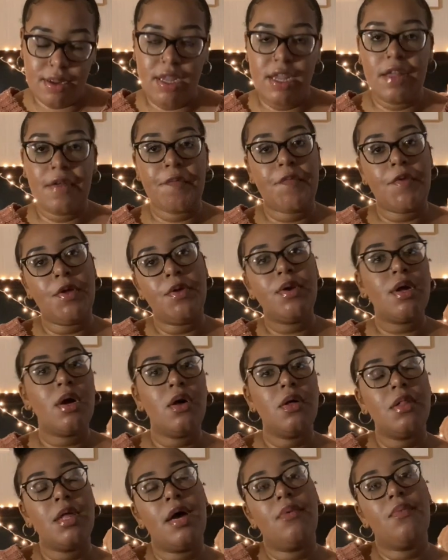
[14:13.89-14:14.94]
If you
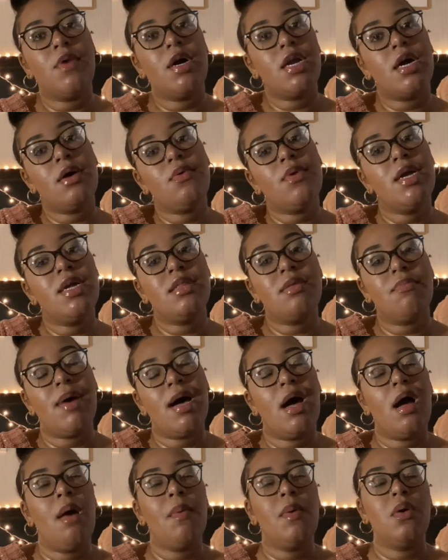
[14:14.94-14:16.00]
know that when I read the
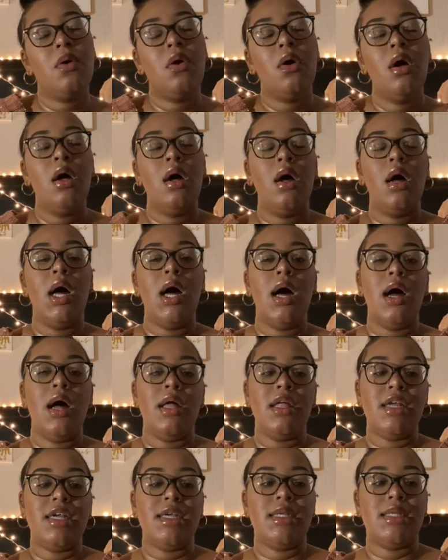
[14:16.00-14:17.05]
Bible,
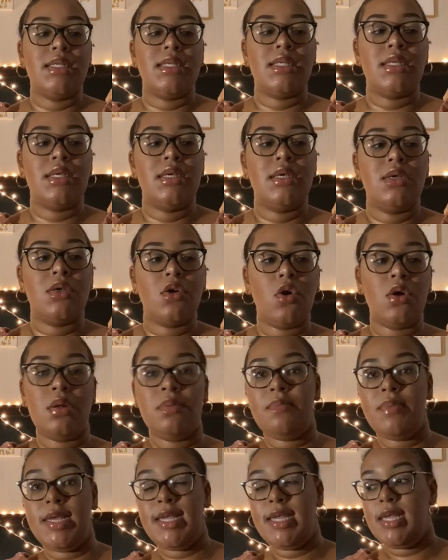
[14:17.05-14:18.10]
it's going to
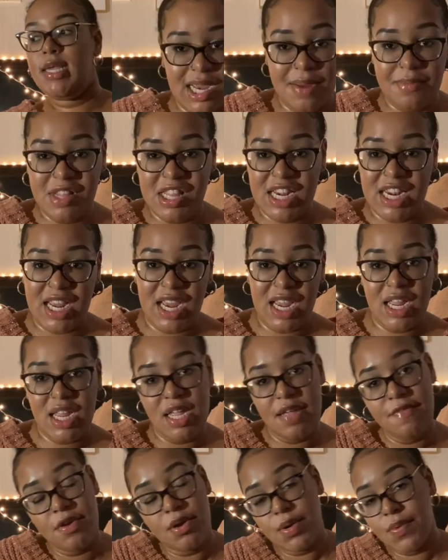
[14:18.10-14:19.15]
be time of the day.
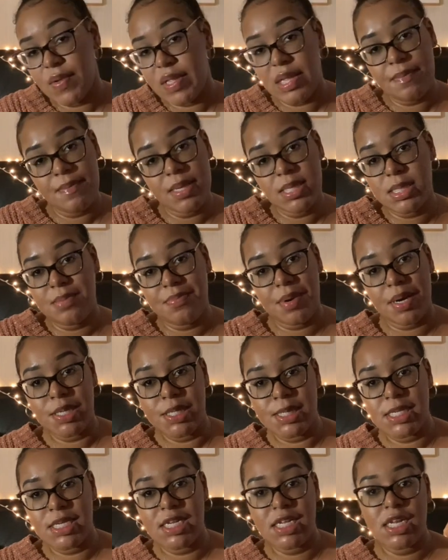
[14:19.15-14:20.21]
If you're a really busy
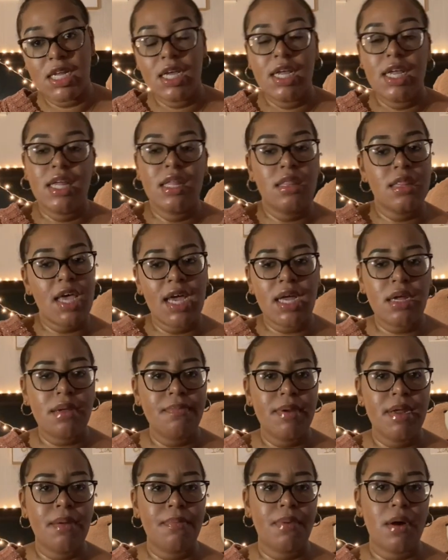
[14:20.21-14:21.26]
person, that could
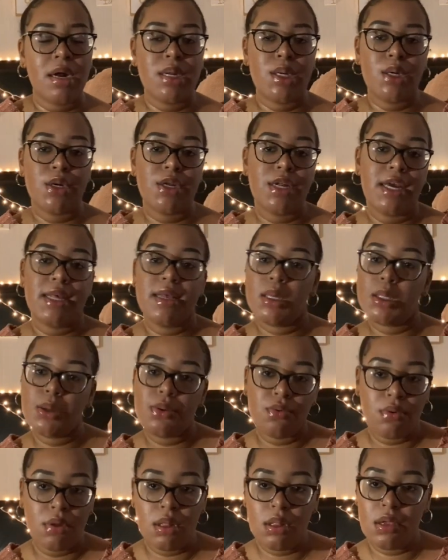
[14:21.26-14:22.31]
be a part of your day that
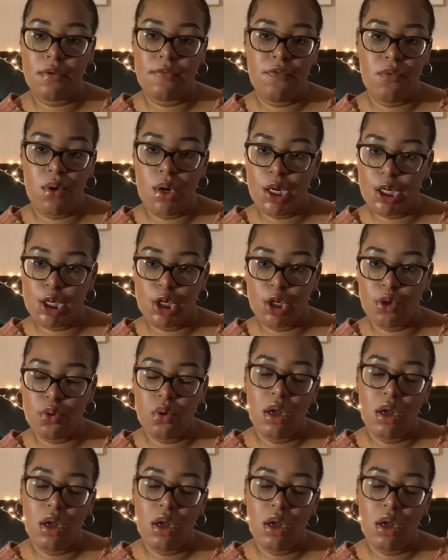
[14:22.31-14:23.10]
you really look forward to.